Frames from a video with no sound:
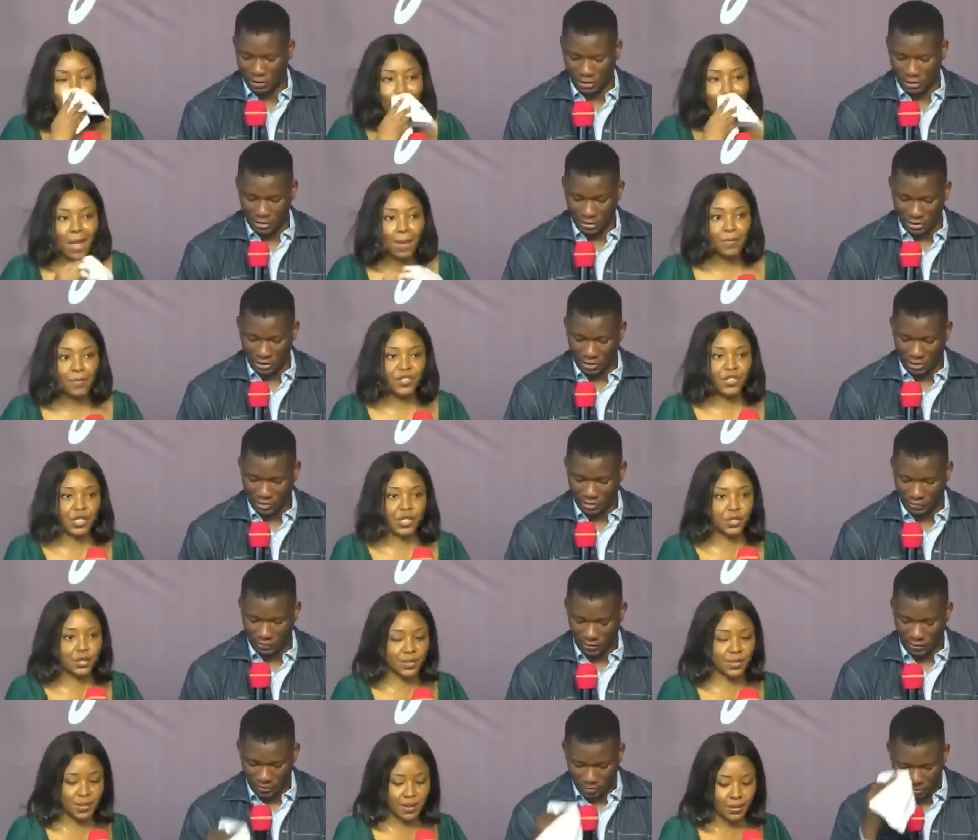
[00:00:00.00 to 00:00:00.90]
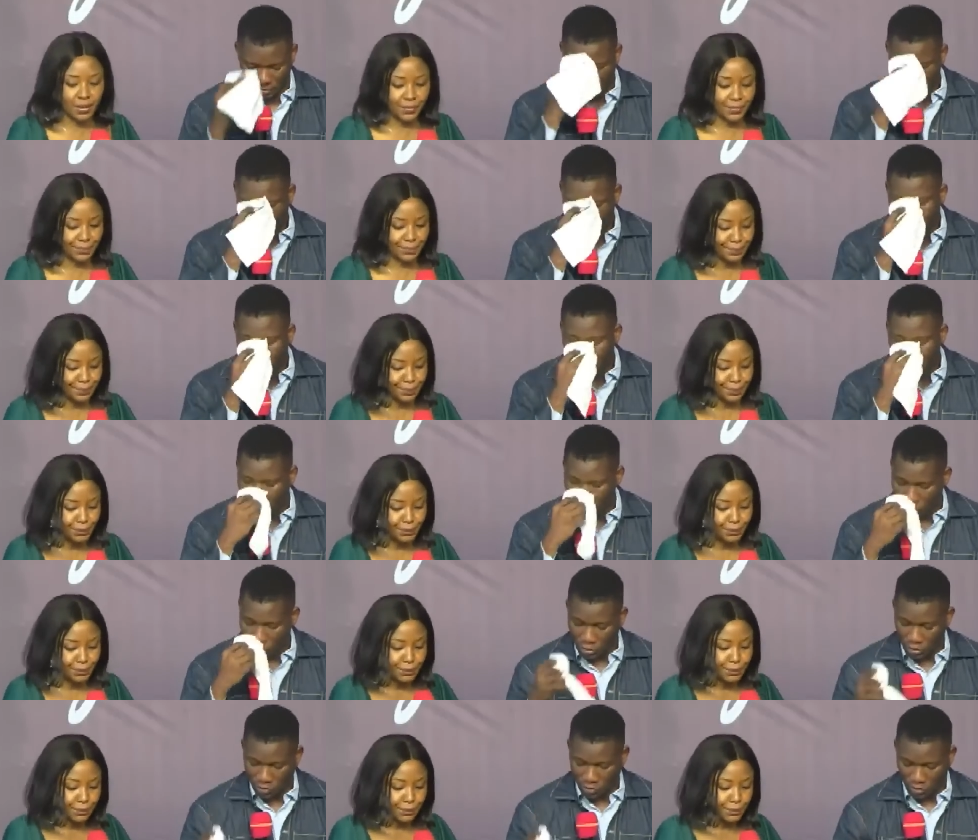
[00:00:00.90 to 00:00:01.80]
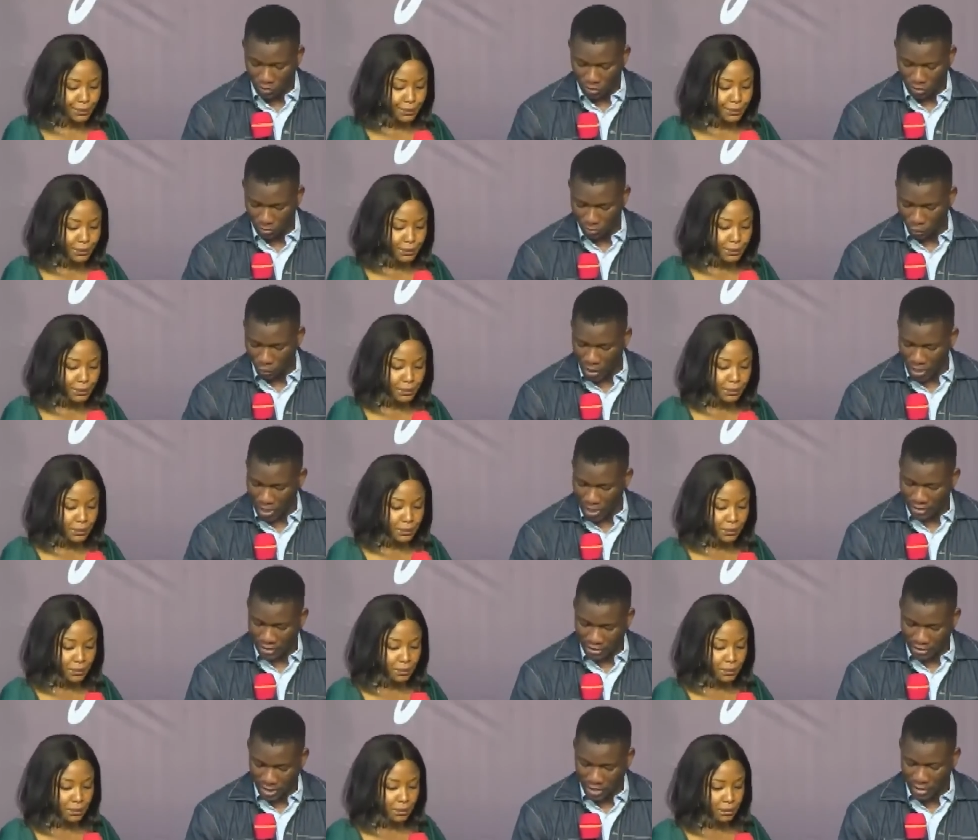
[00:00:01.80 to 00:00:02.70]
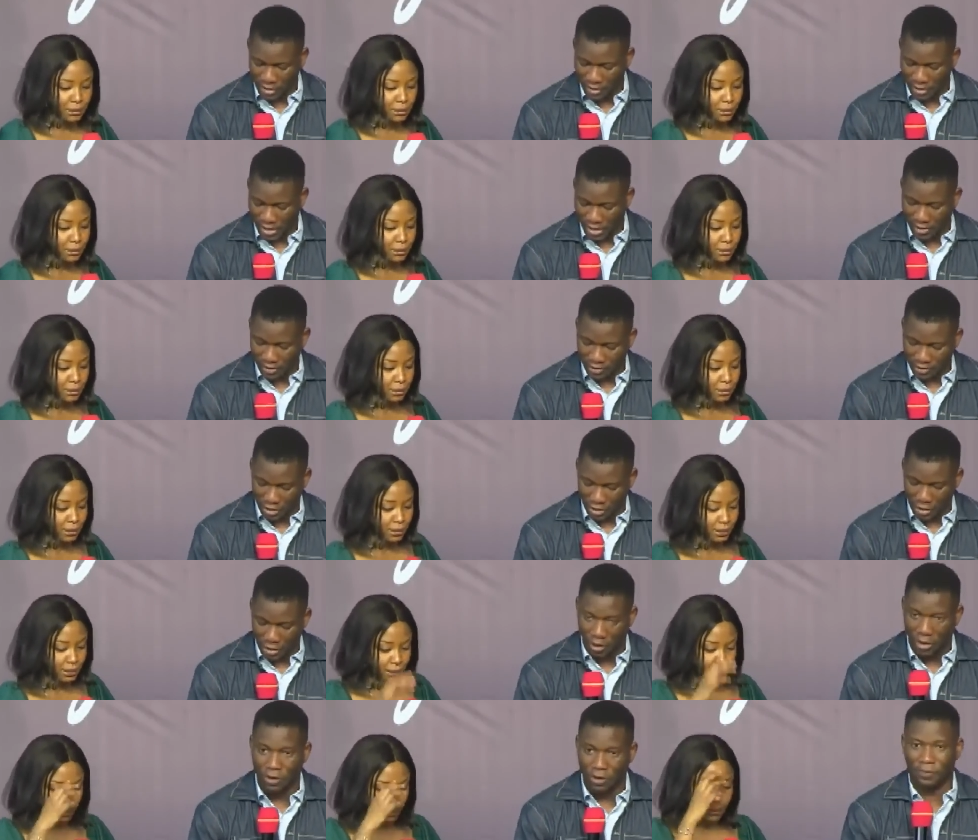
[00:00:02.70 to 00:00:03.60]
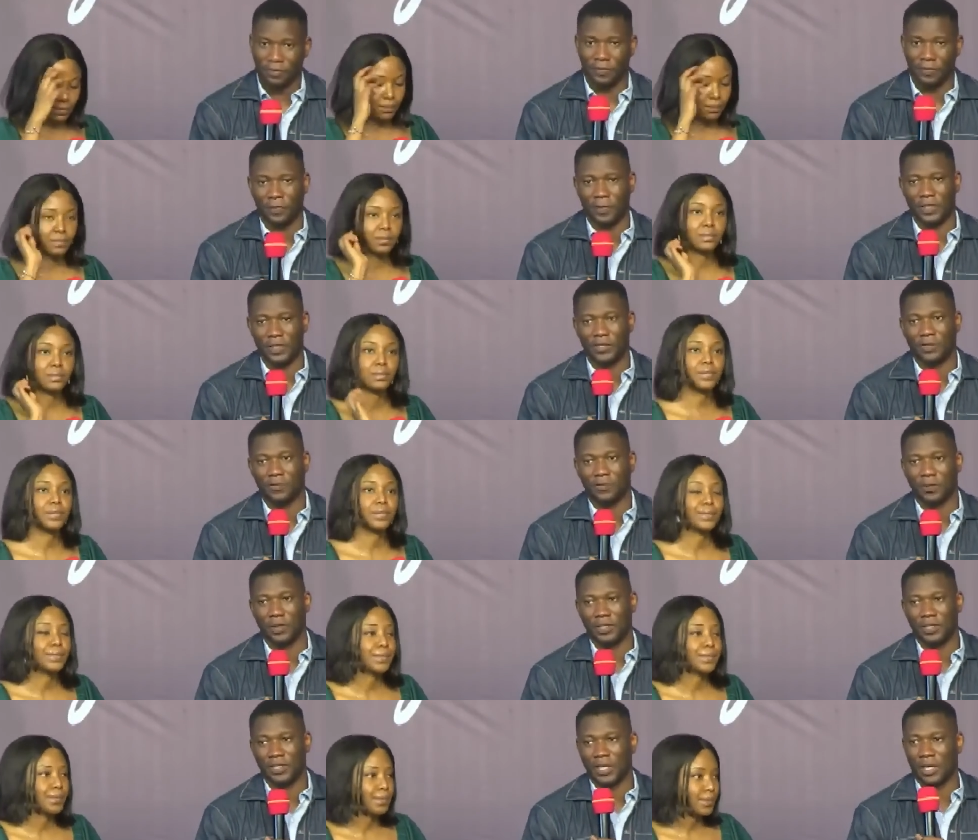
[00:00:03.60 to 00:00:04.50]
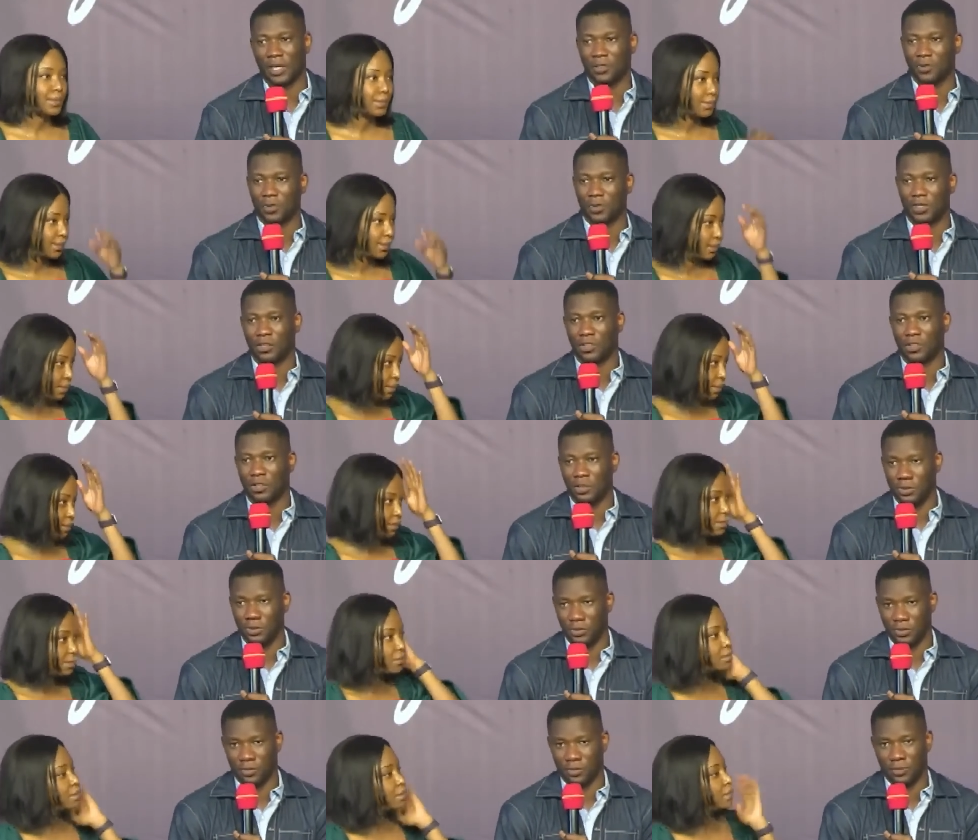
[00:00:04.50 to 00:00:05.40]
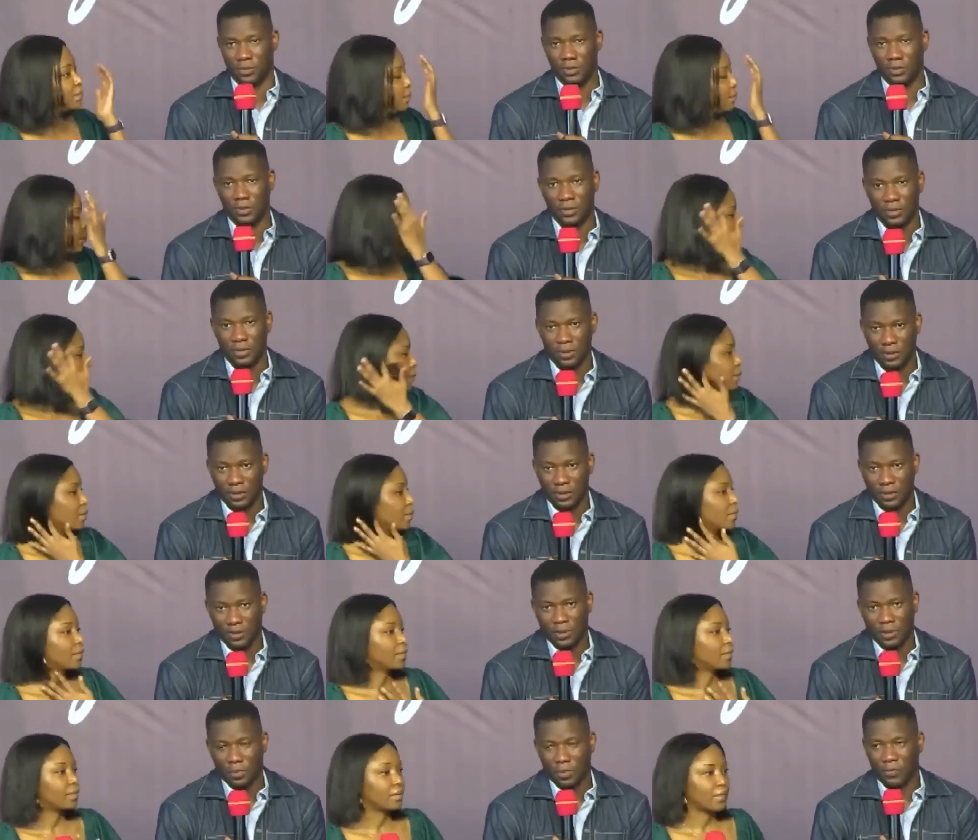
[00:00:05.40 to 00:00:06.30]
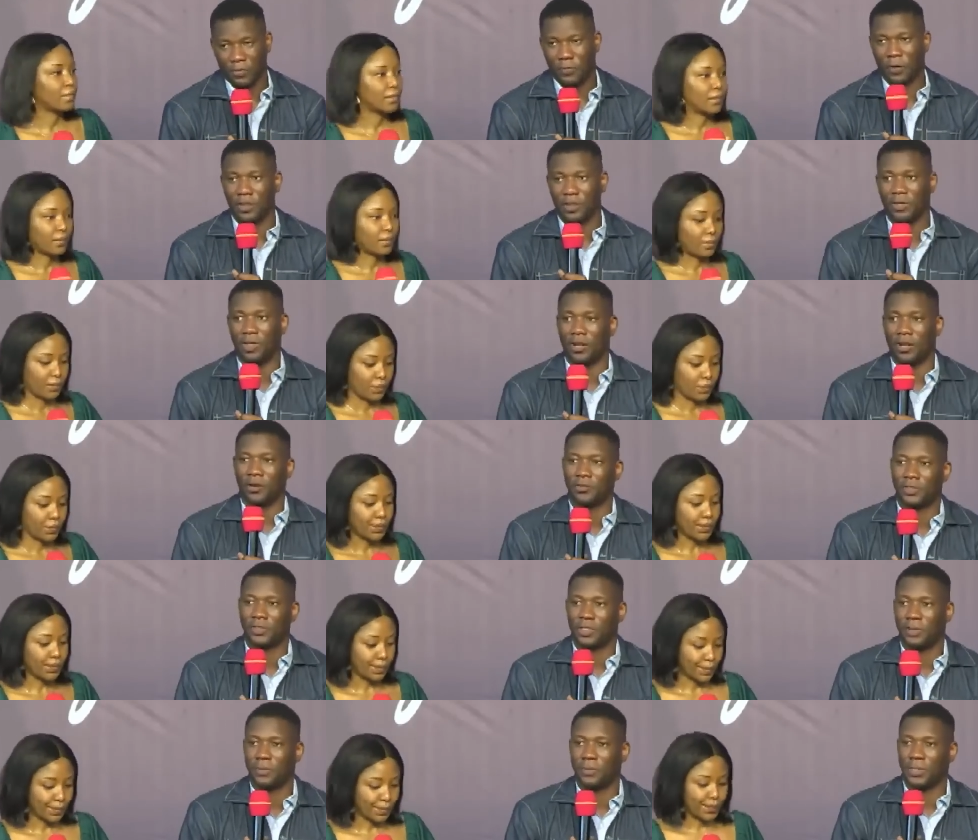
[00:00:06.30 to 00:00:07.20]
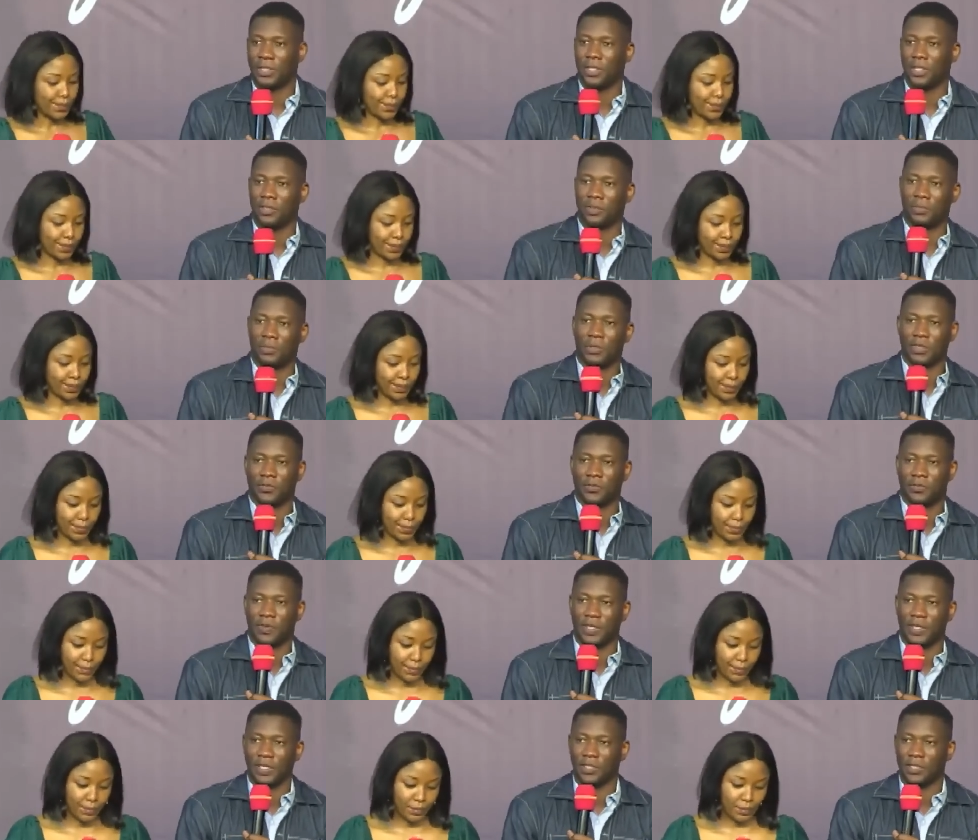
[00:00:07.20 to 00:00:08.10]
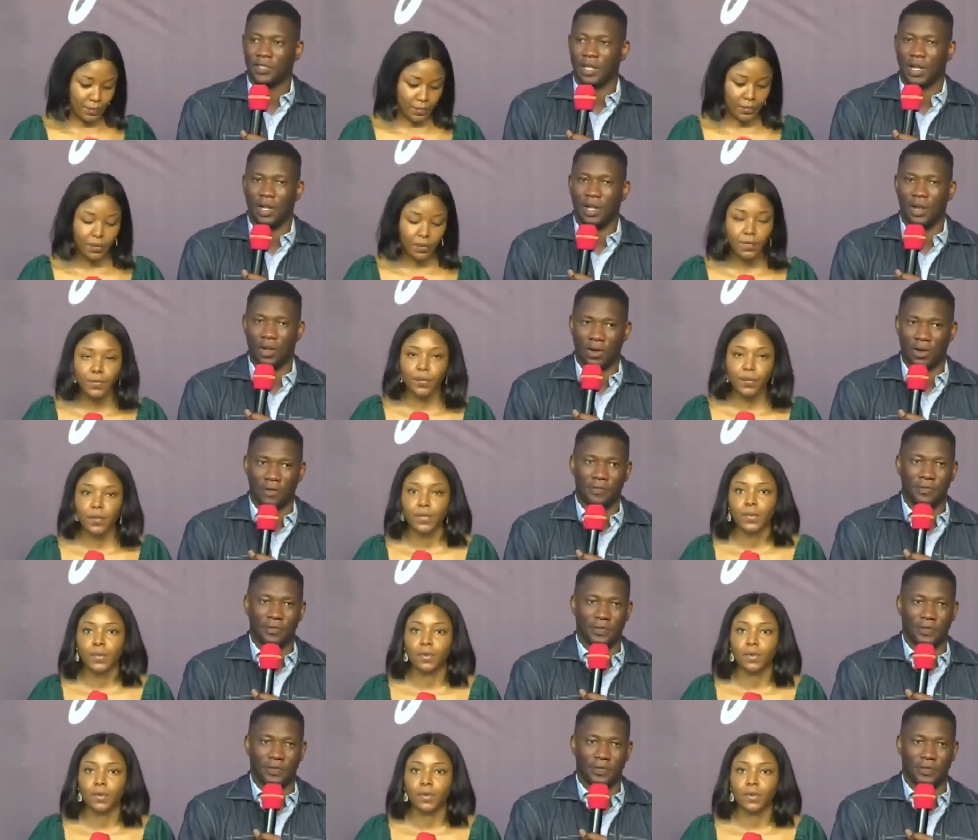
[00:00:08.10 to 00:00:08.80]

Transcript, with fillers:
Speaker 1: yourself. Appreciate yourself. So we are saying that love first of all starts with you. Before you love somebody, you mm -hmm. must mm-hmm. first love